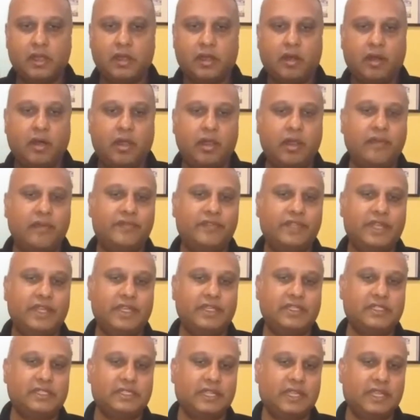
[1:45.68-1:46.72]
All of
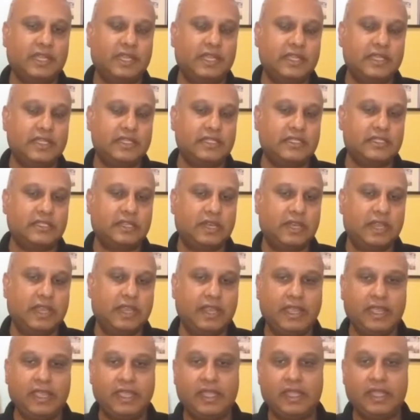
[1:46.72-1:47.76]
this is
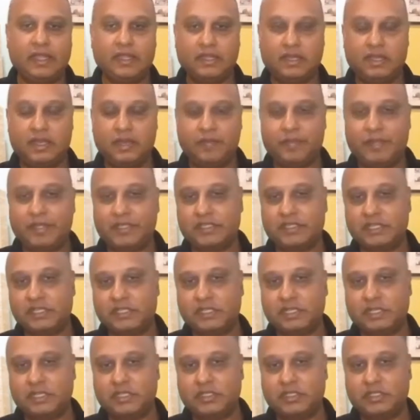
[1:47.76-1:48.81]
leading the
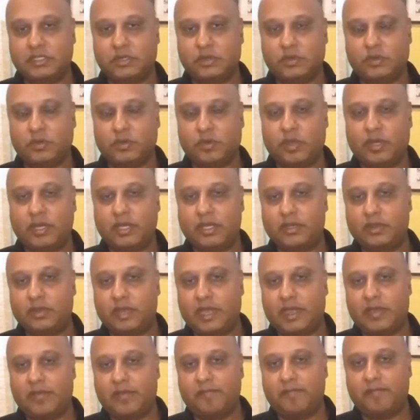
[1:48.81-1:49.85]
businesses to wanting to
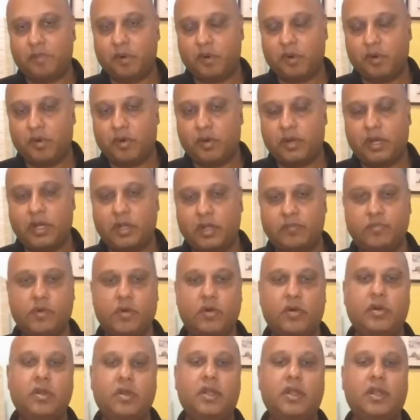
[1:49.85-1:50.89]
have more and
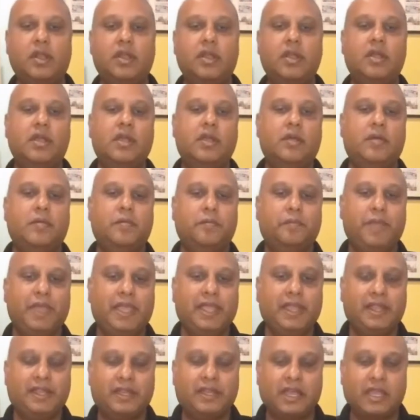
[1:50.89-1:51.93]
more being
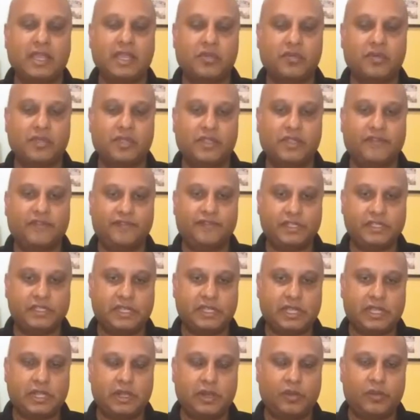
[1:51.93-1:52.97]
in touch with the
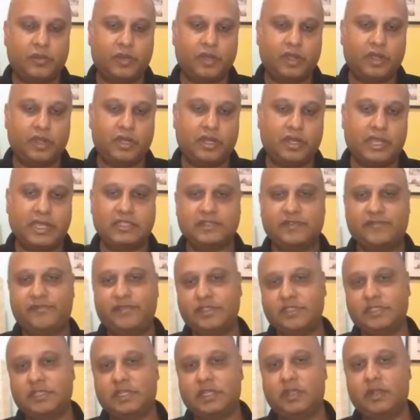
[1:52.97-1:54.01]
physical world as the
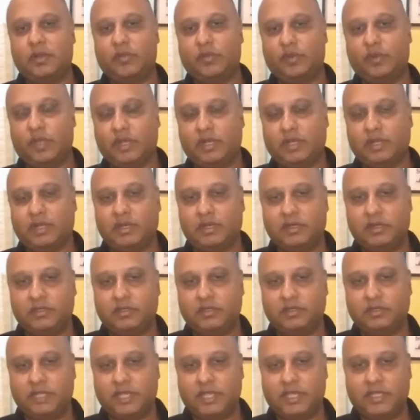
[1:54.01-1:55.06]
physical world
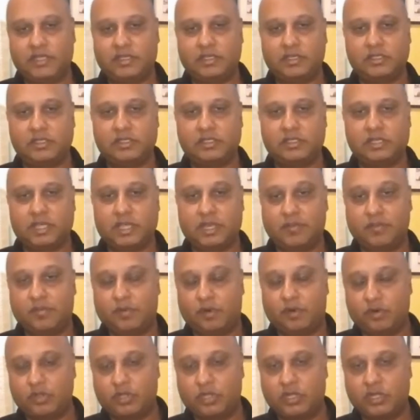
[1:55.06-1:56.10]
changes in
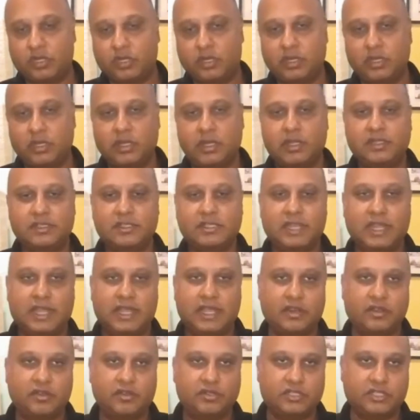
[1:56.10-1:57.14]
motion,
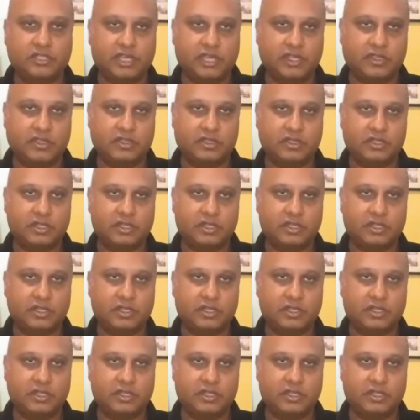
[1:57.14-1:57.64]
scenarios change,